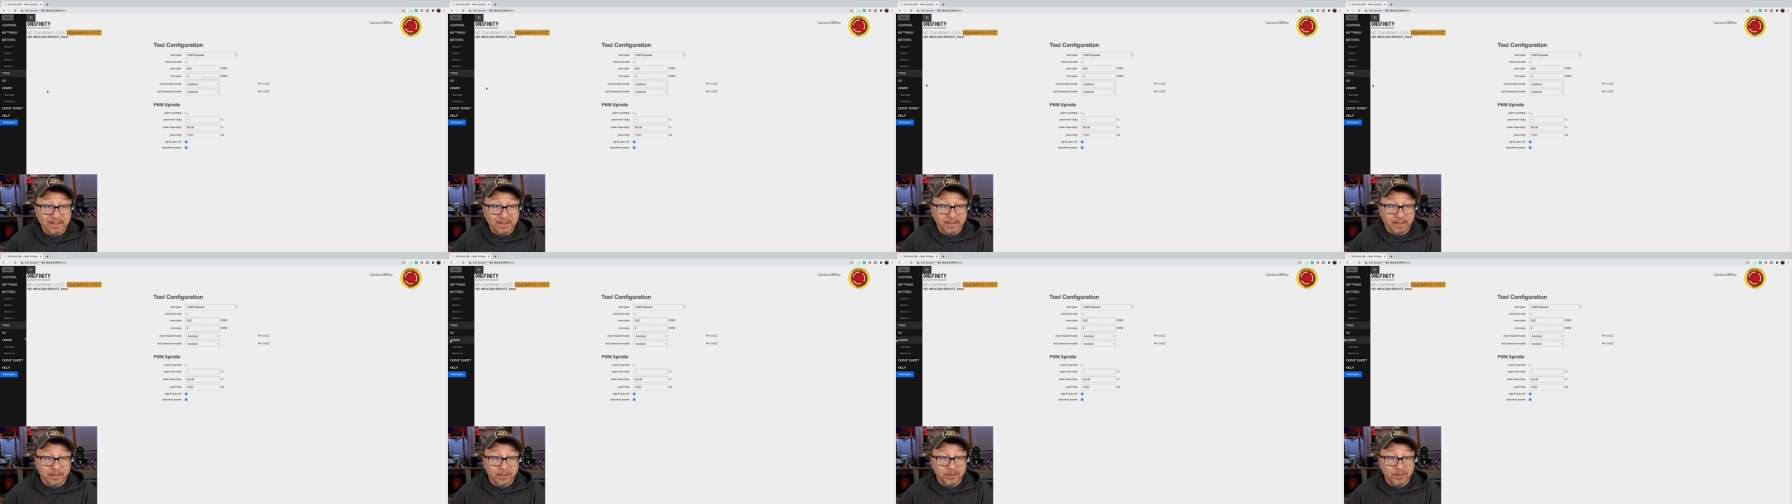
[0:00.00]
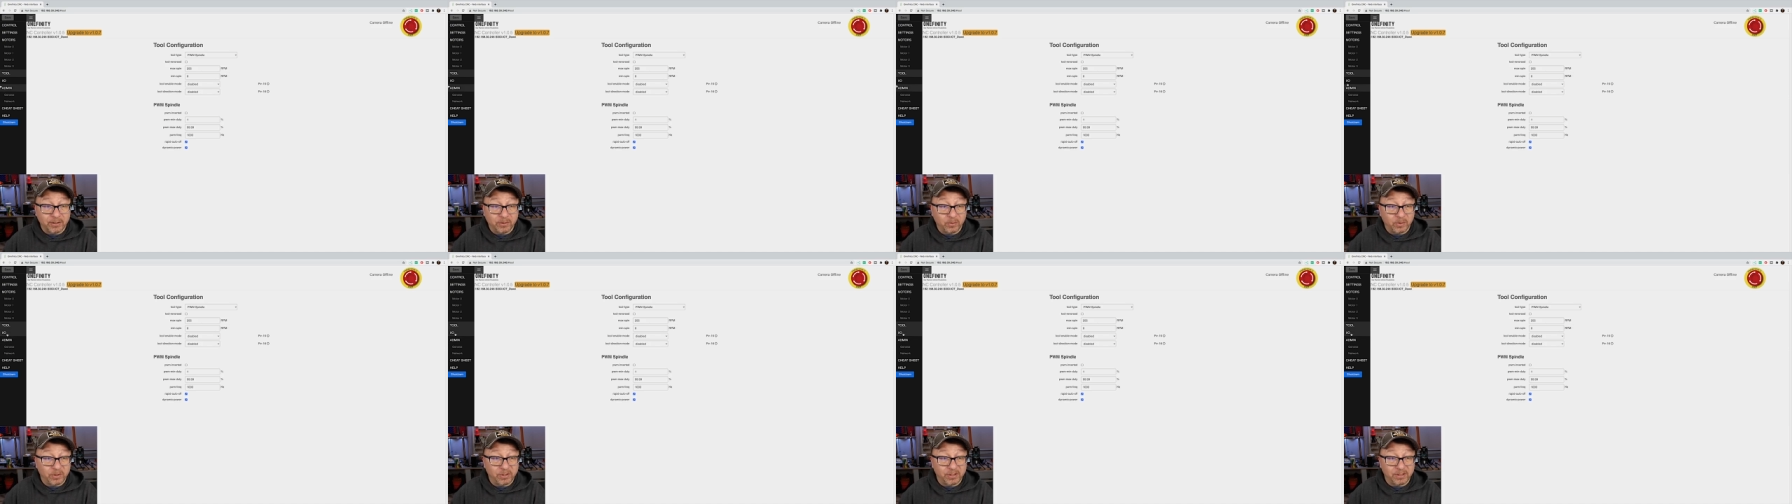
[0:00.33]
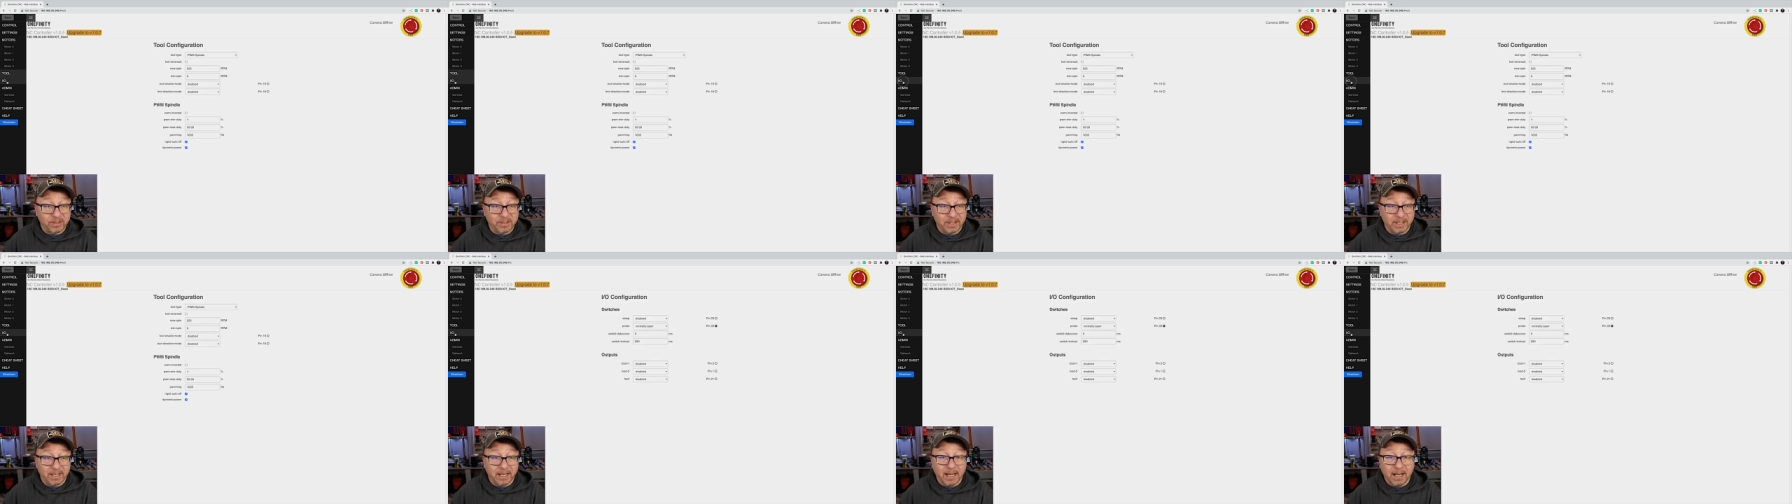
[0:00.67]
section, which is
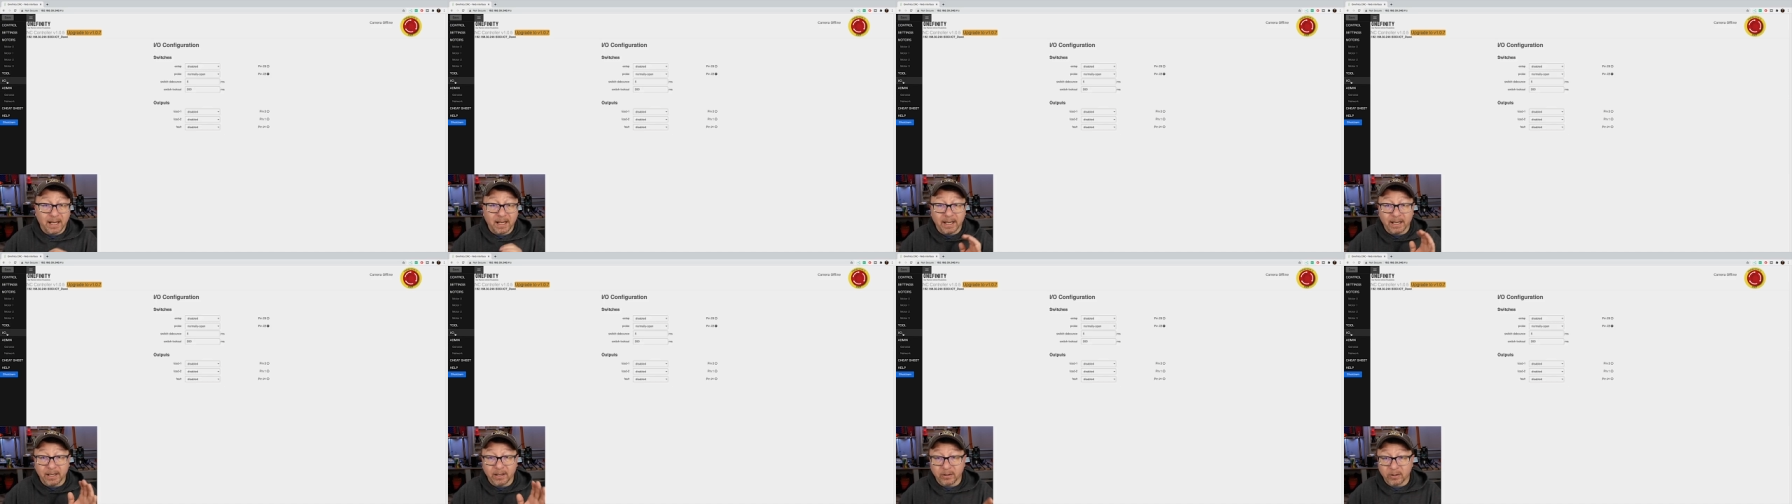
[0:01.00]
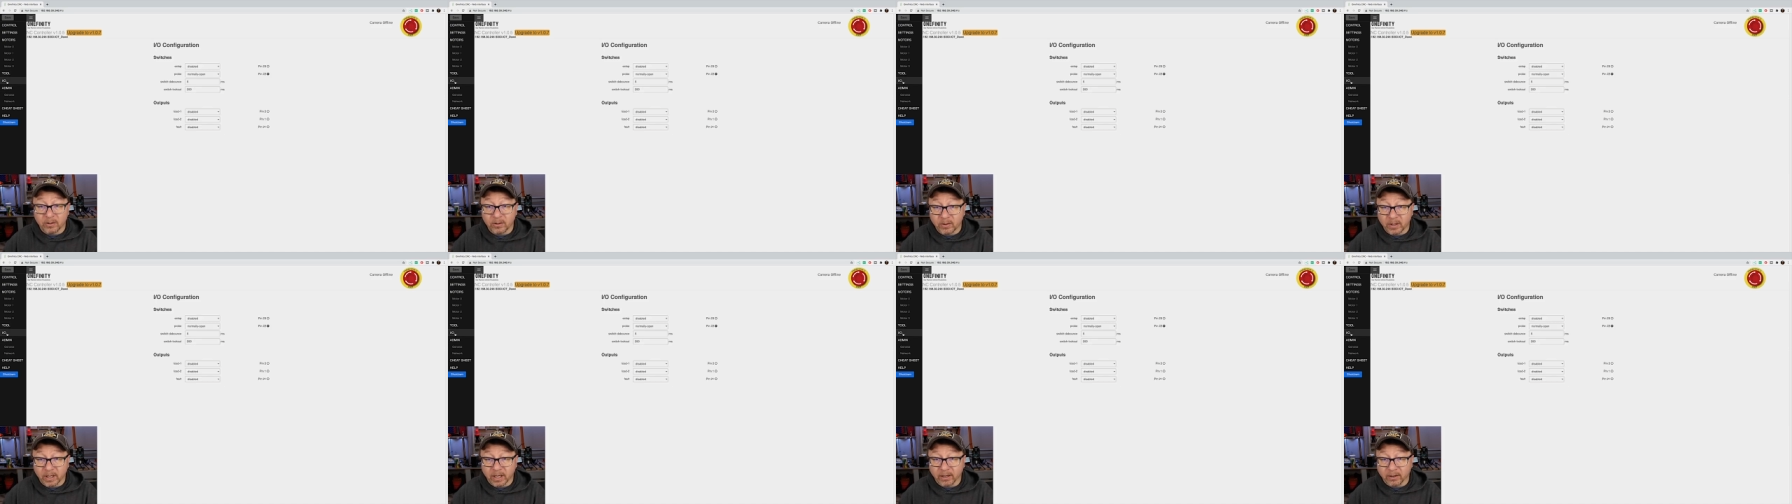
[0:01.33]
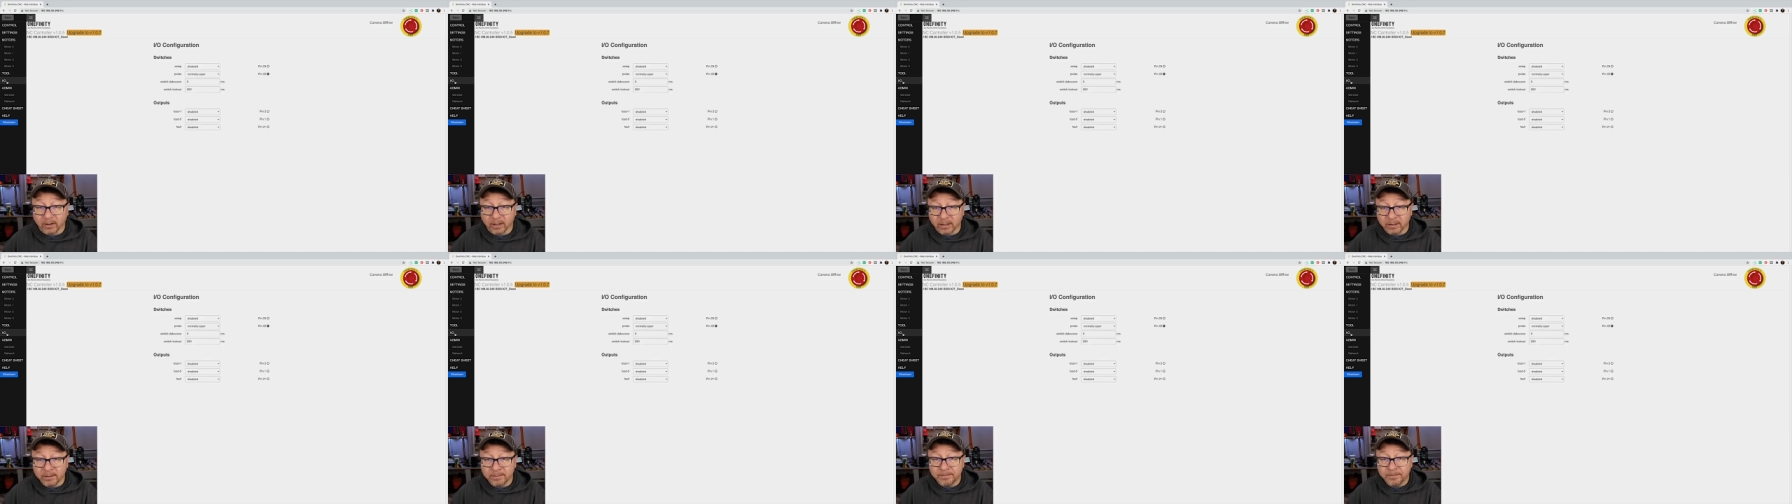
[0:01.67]
the I.O.
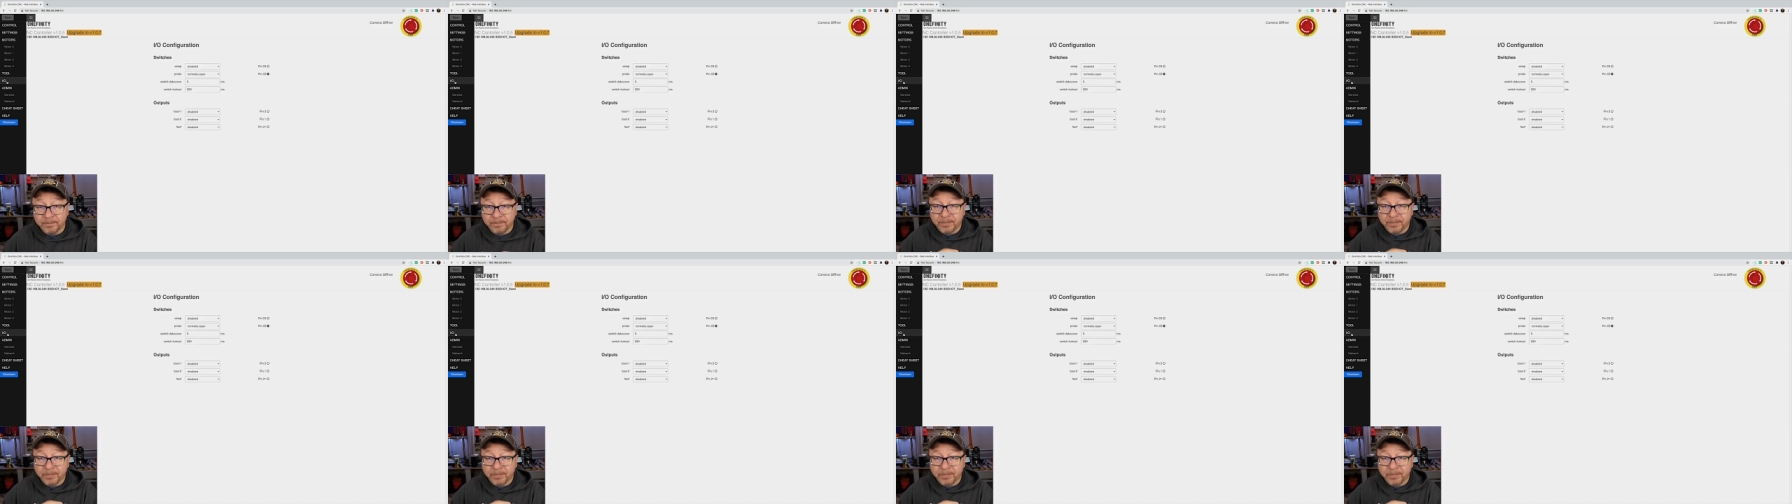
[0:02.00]
area.